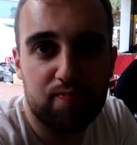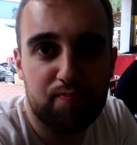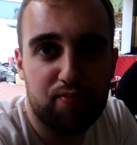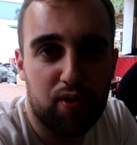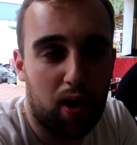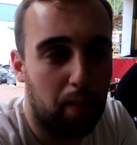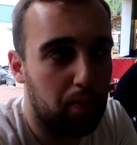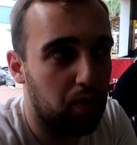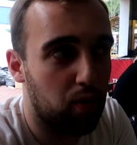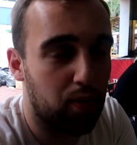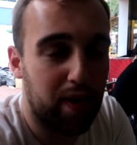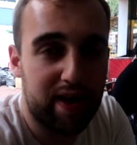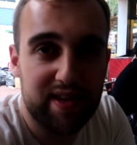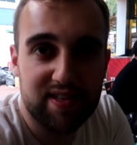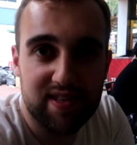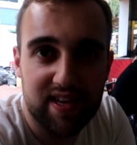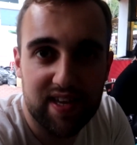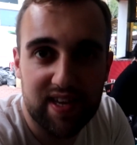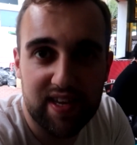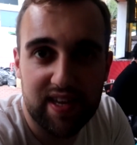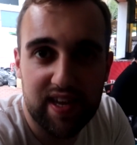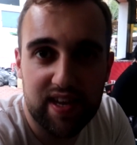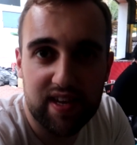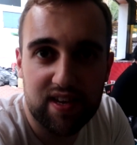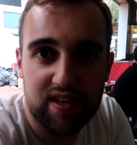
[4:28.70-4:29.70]
proper way to
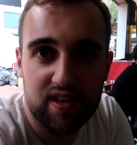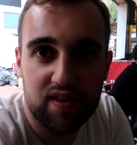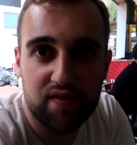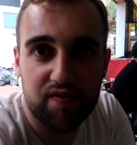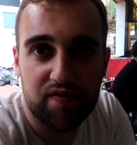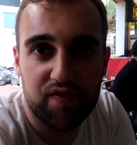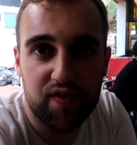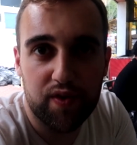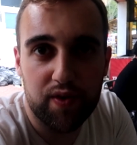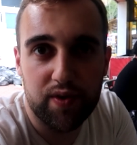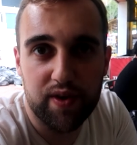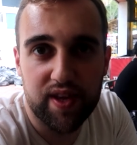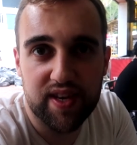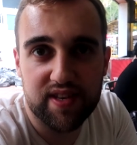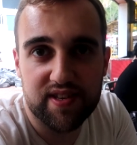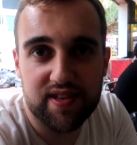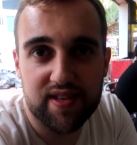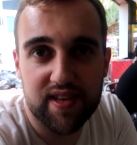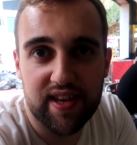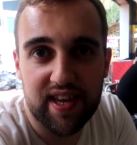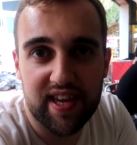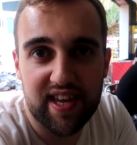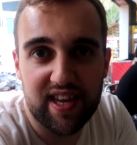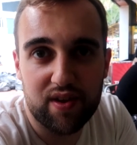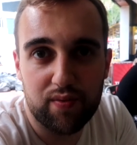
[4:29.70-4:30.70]
eat Indian food is
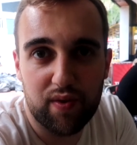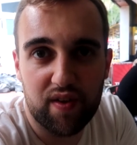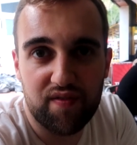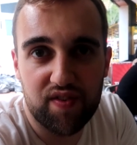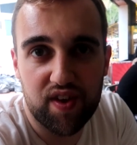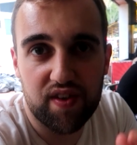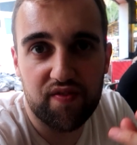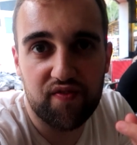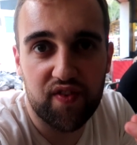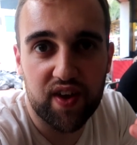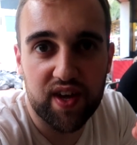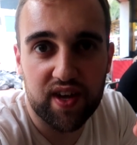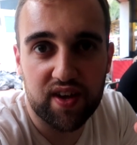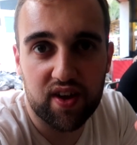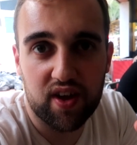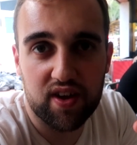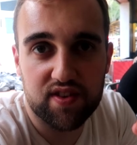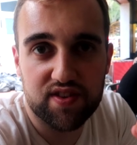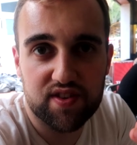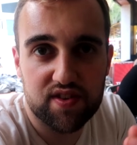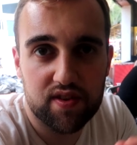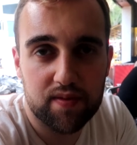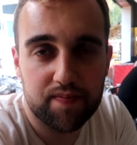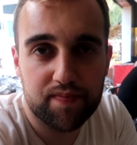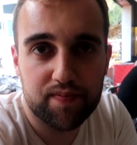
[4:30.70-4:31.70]
to eat with your fingers,
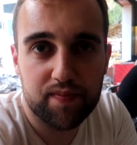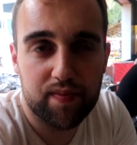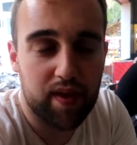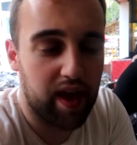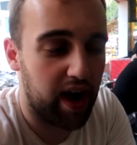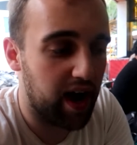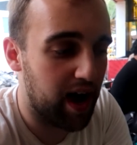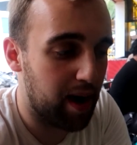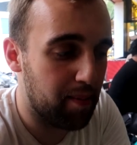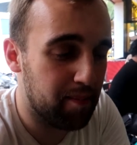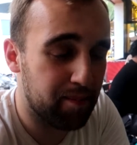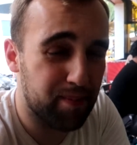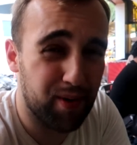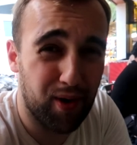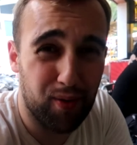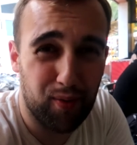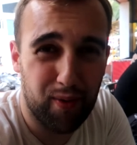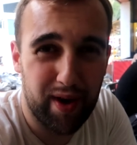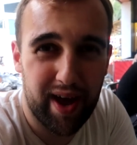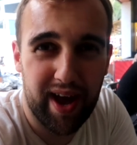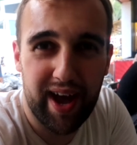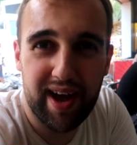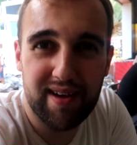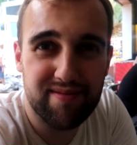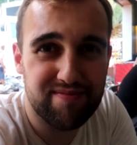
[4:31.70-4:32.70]
um, but
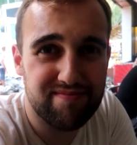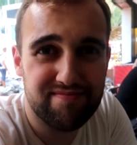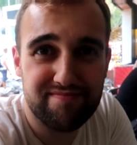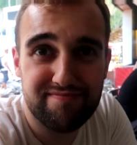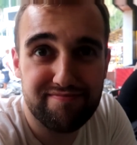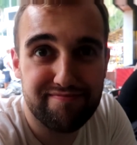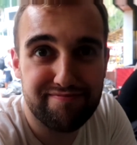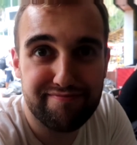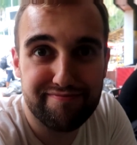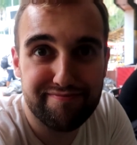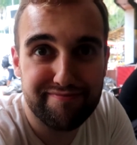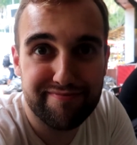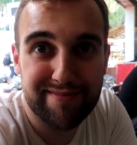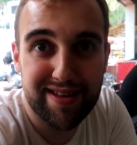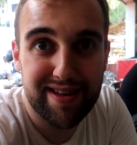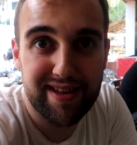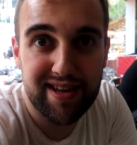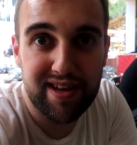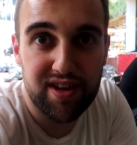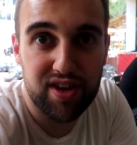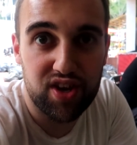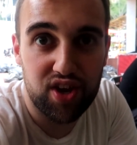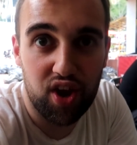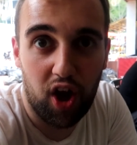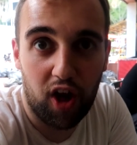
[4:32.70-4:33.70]
we're
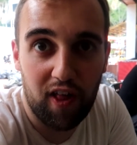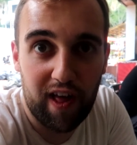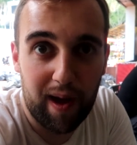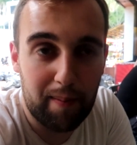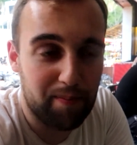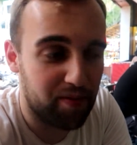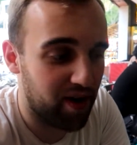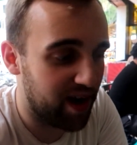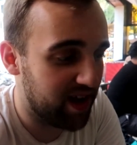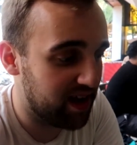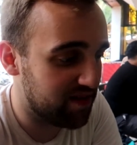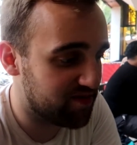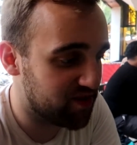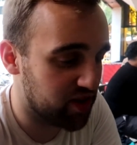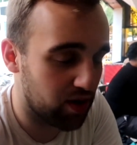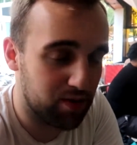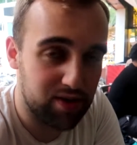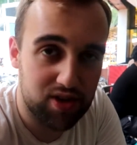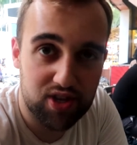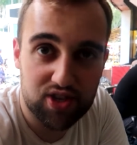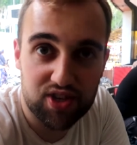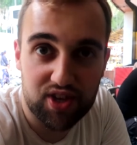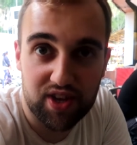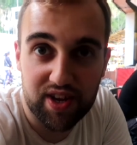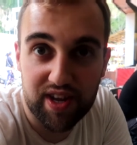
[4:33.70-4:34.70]
not that brave, so
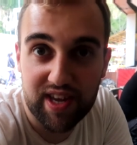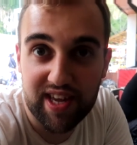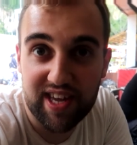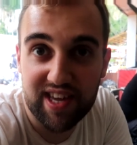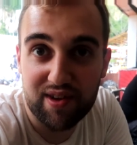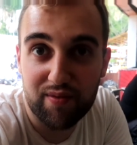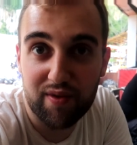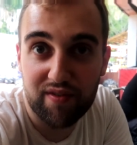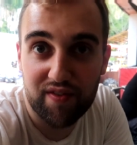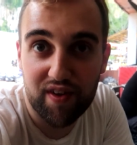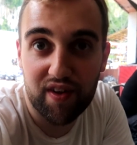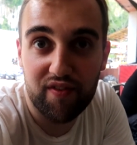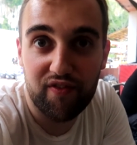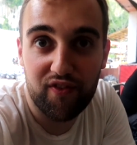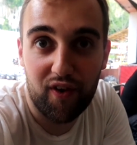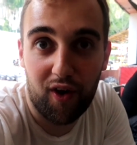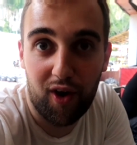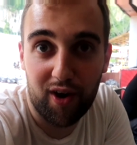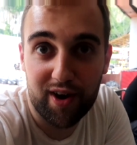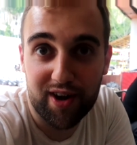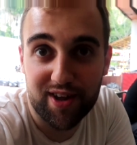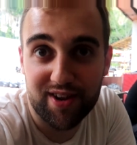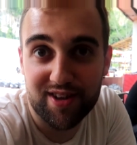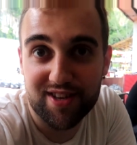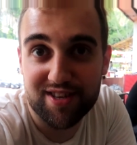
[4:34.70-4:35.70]
we're just going to eat with a
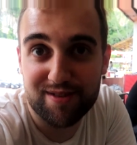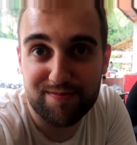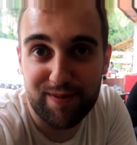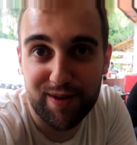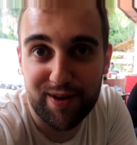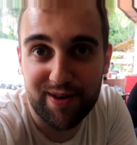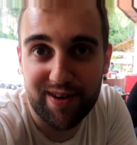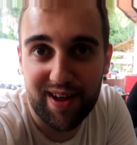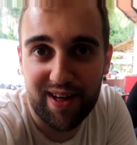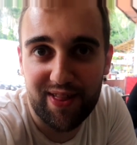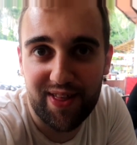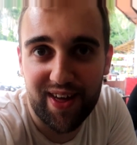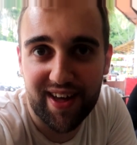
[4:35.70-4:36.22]
fork and a spoon, I